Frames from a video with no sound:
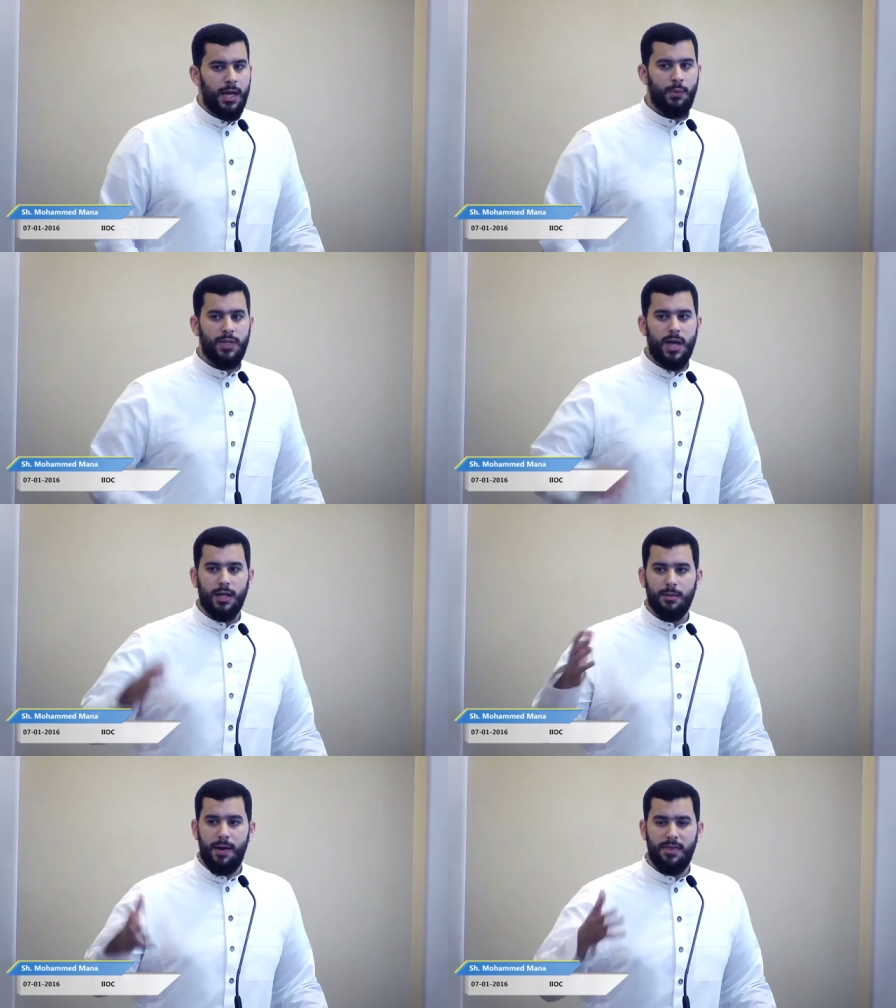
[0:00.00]
And we
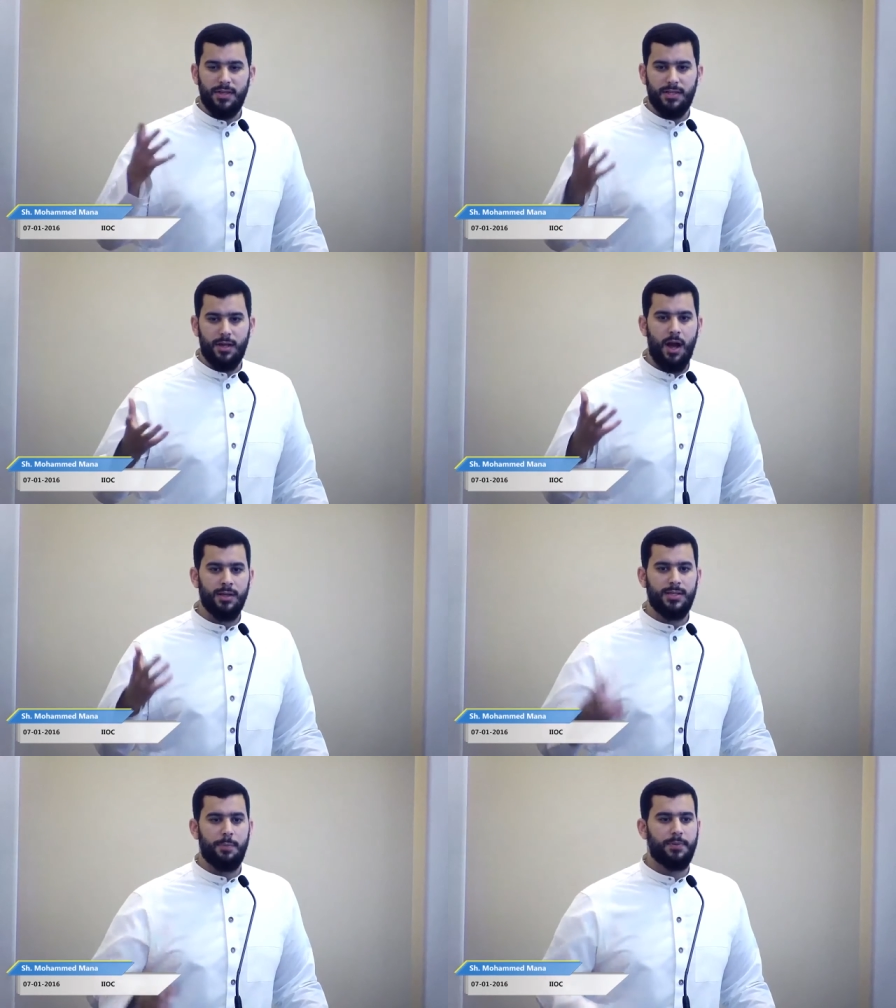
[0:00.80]
talked about this
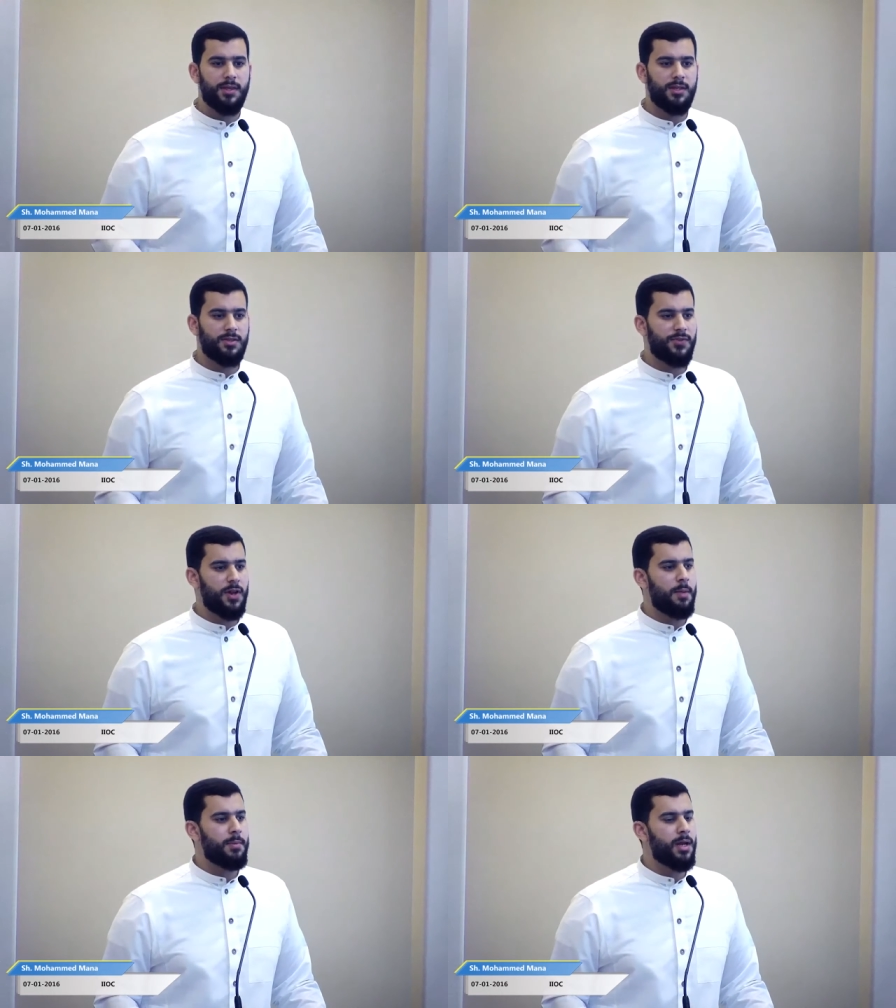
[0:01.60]
concept and this
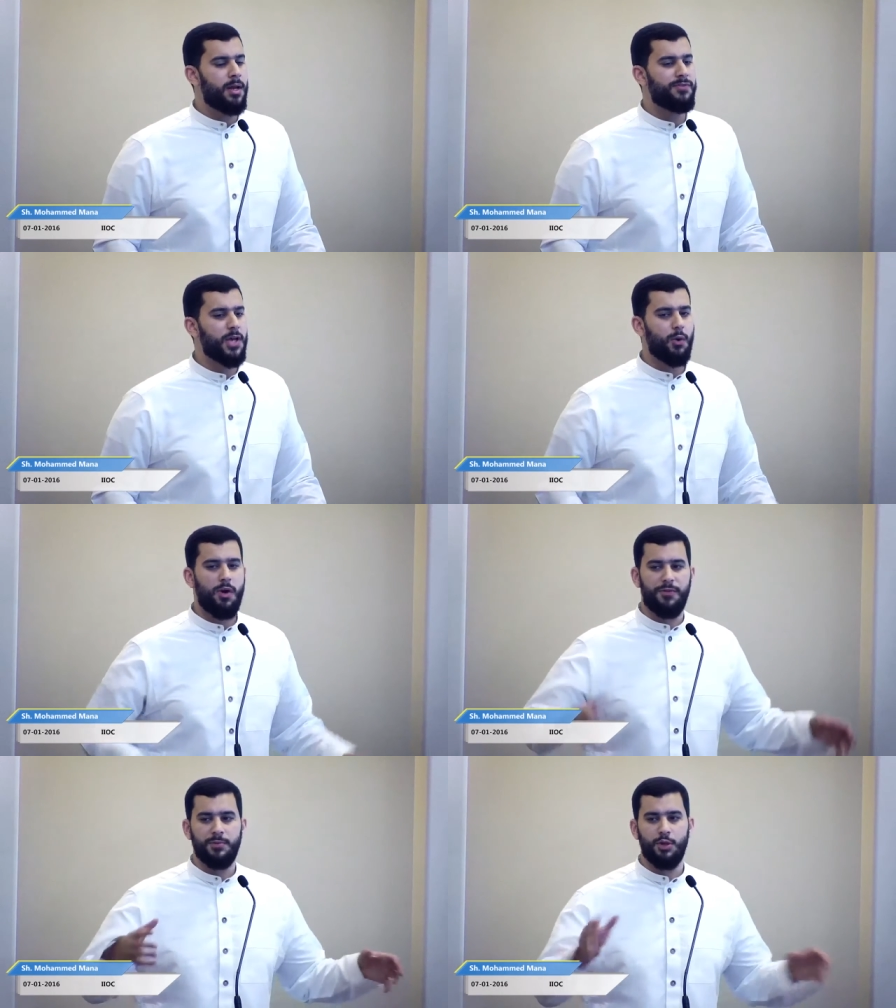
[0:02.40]
phenomenon of taqwa
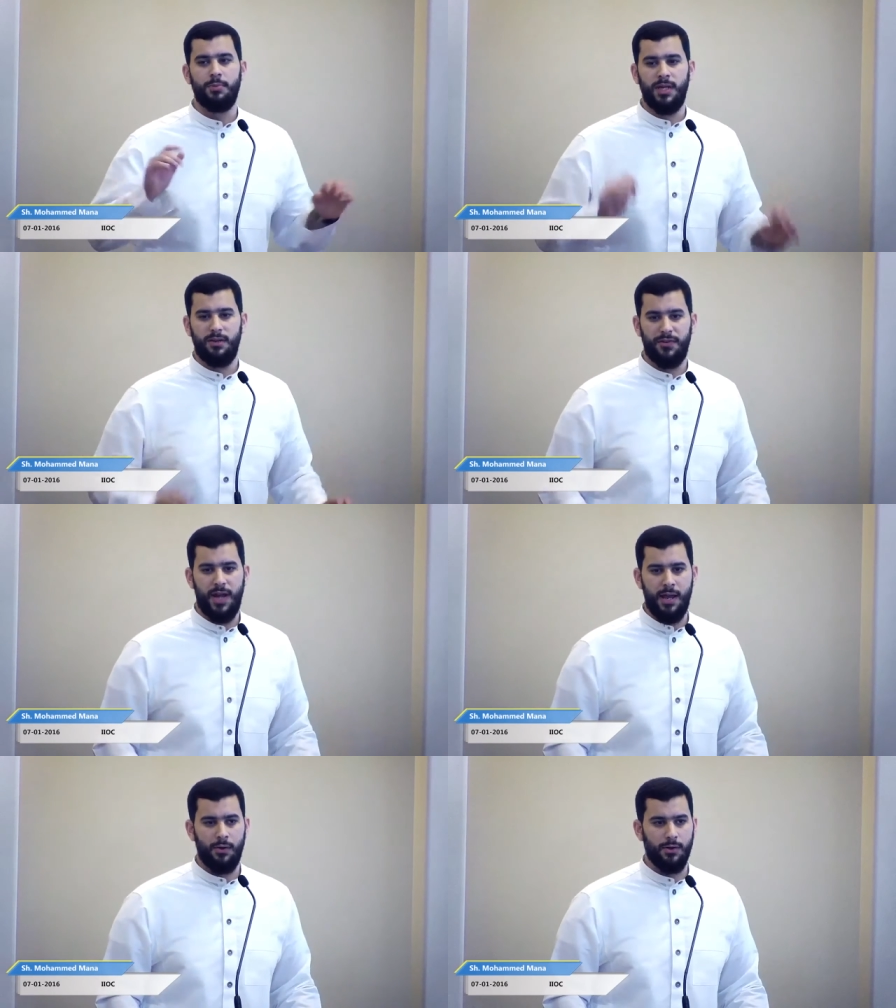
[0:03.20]
from so many different
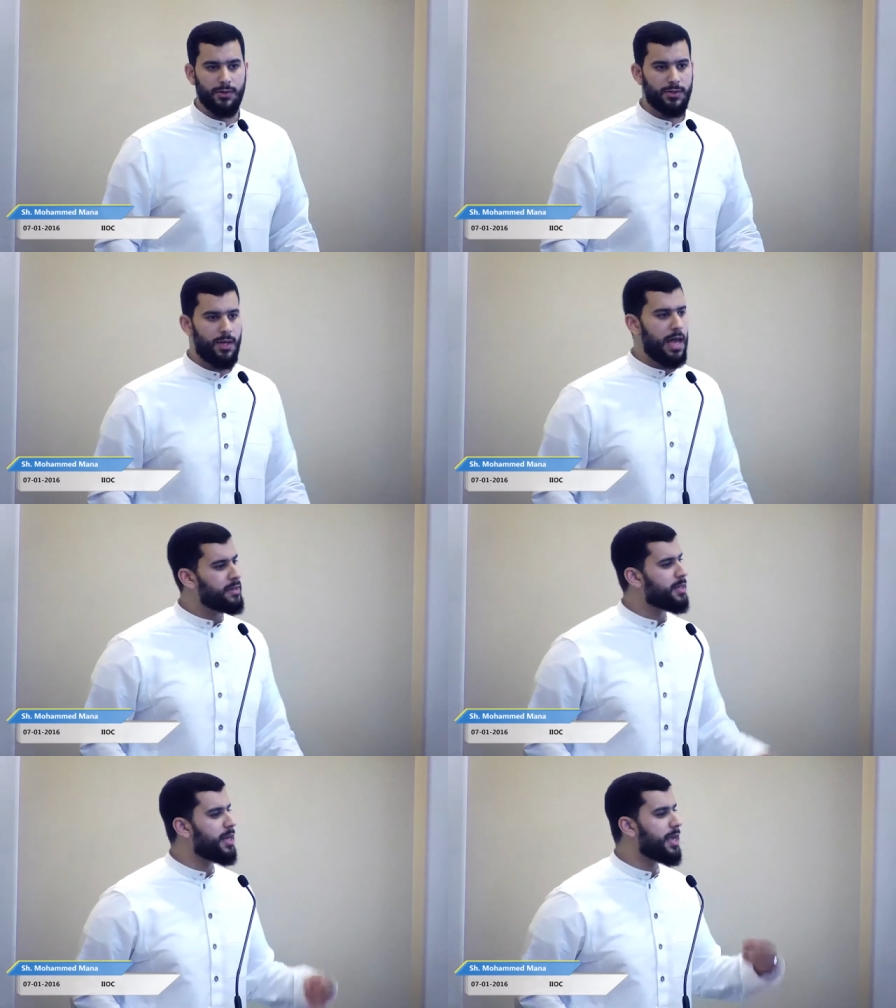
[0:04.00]
angles. And
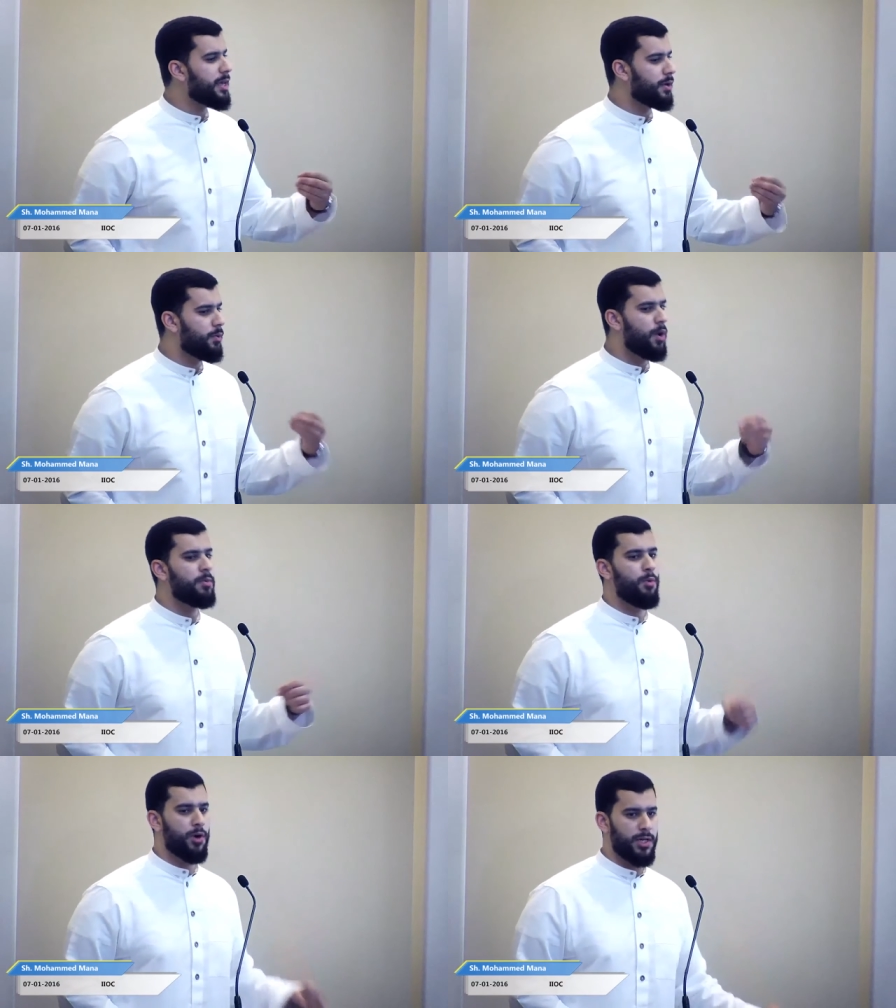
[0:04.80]
today, one
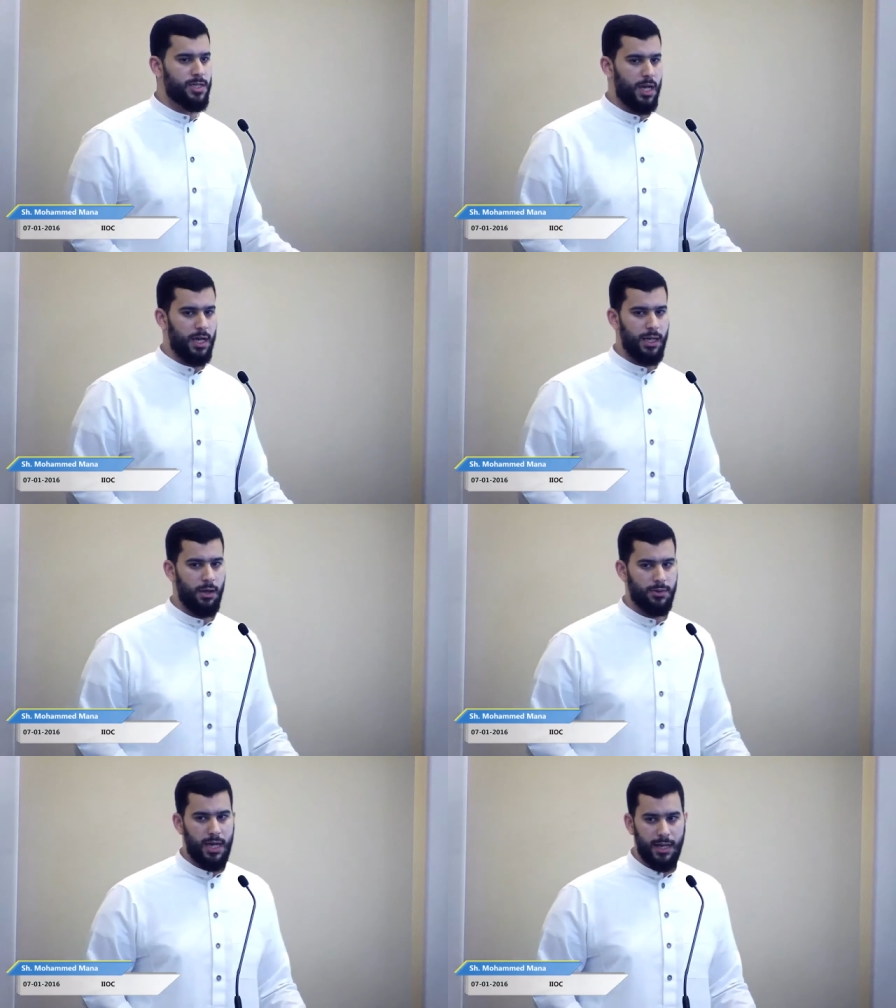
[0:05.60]
more,
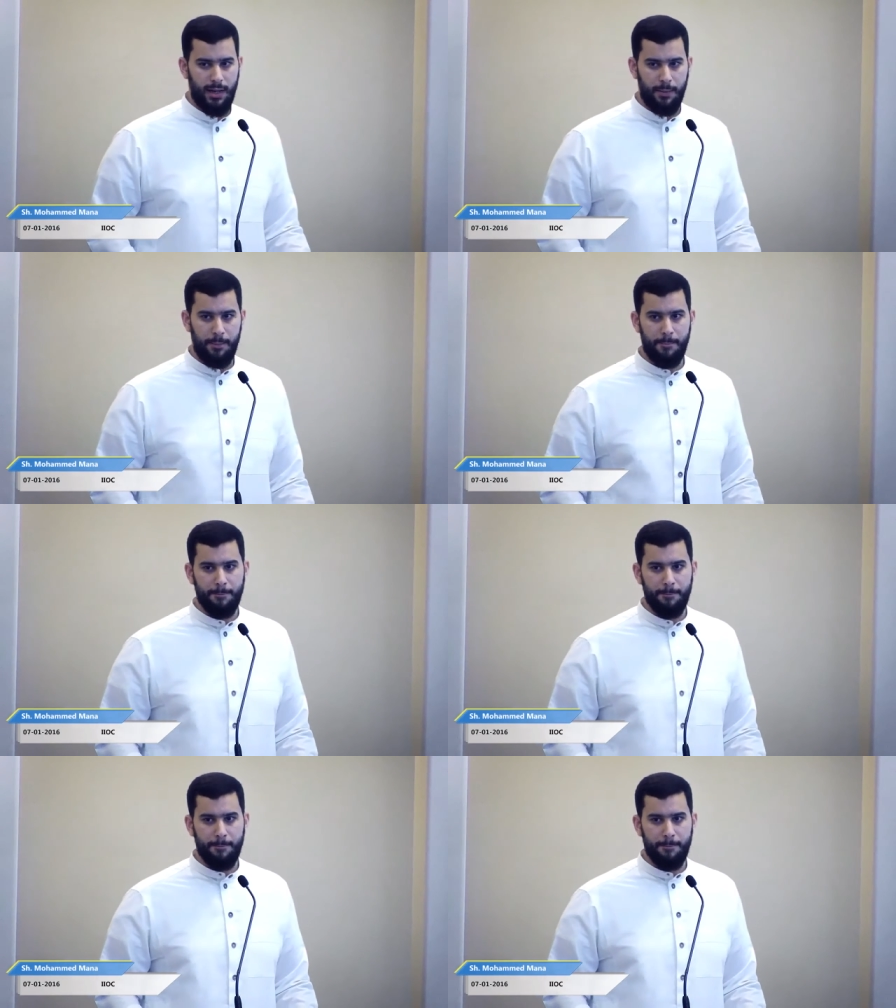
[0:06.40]
inshaAllah ta'ala.